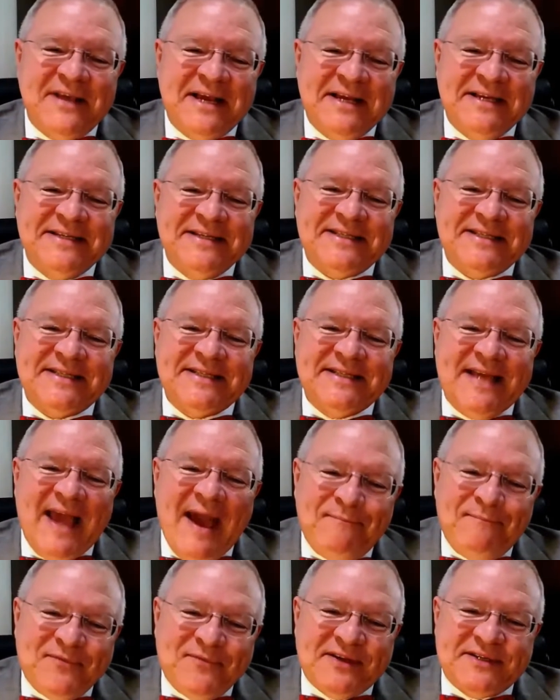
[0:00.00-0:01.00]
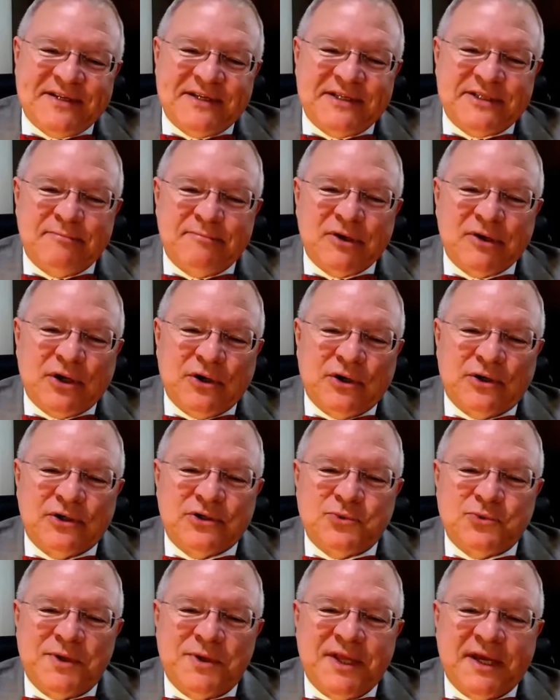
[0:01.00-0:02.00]
Skepticism
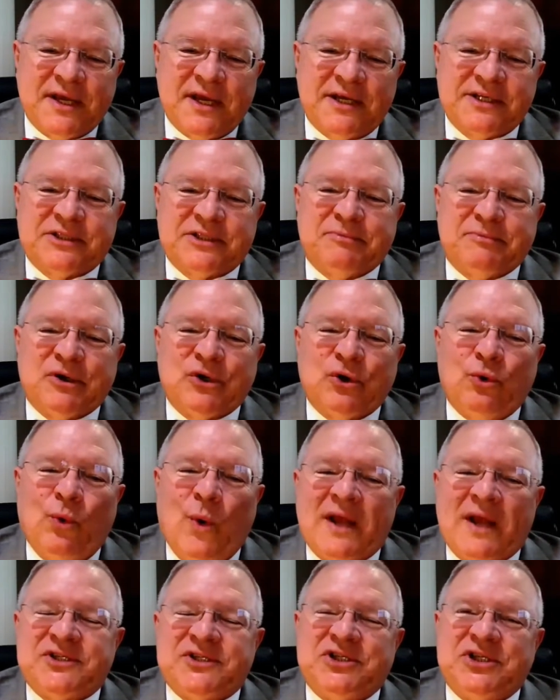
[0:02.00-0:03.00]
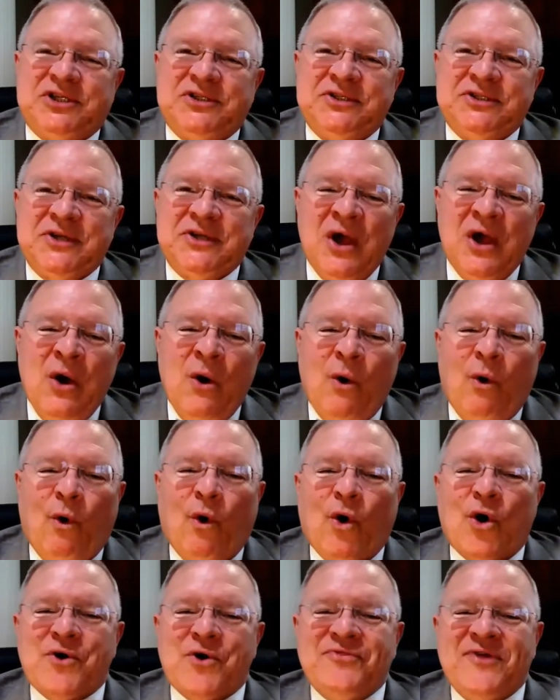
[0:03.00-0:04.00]
occurs when the customer questions
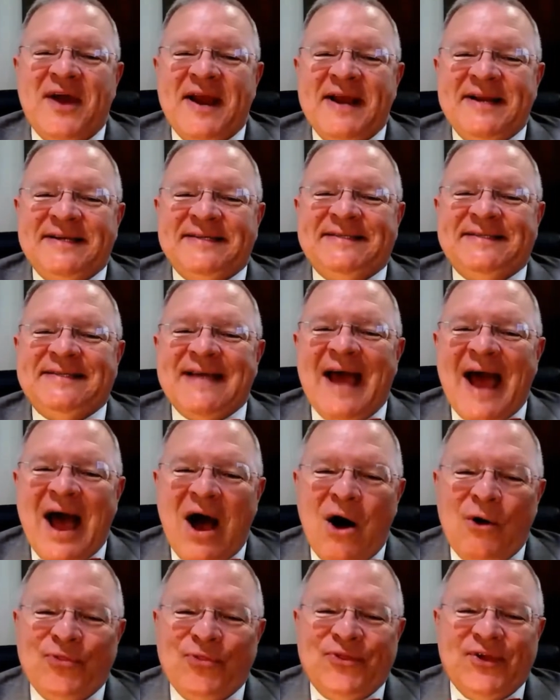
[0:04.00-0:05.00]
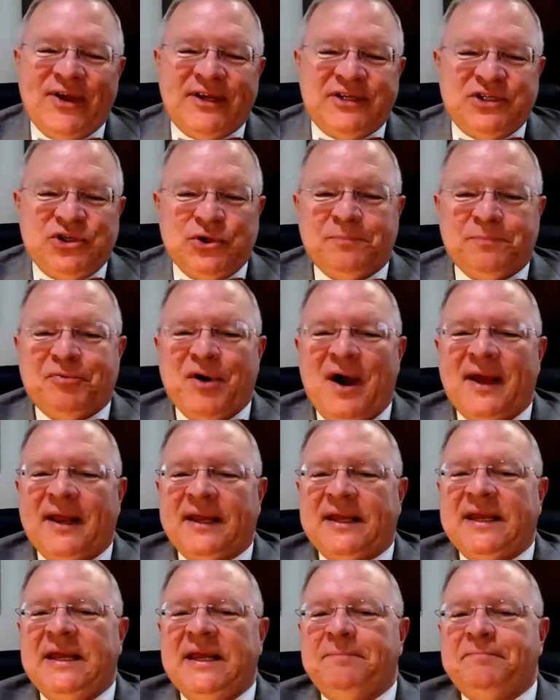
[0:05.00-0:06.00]
or they doubt that your
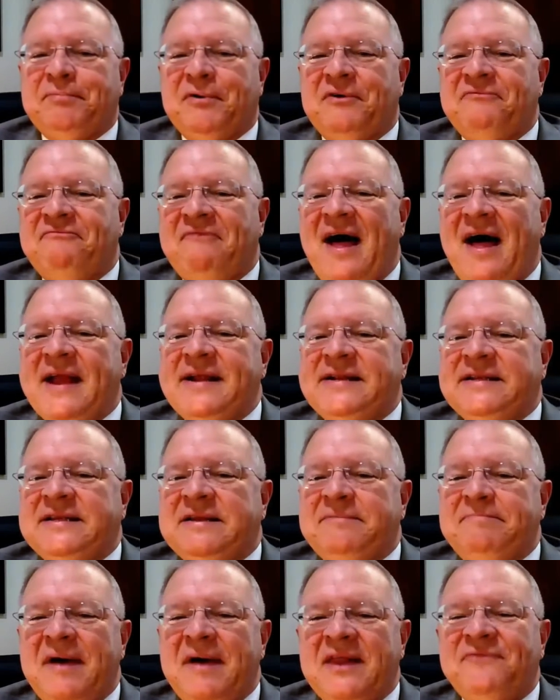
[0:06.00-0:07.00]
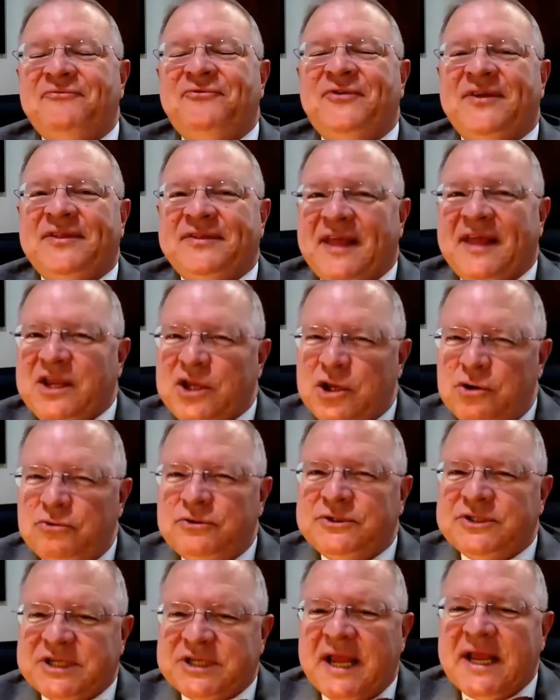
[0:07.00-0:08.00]
product can provide the benefit that you
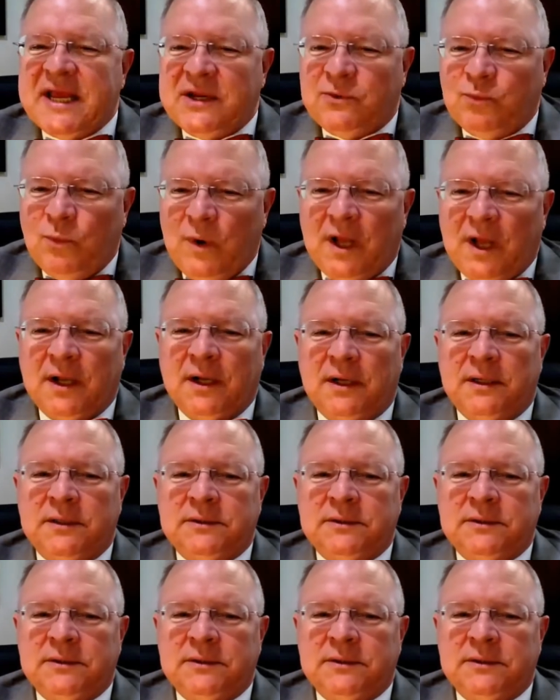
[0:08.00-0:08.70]
say it will.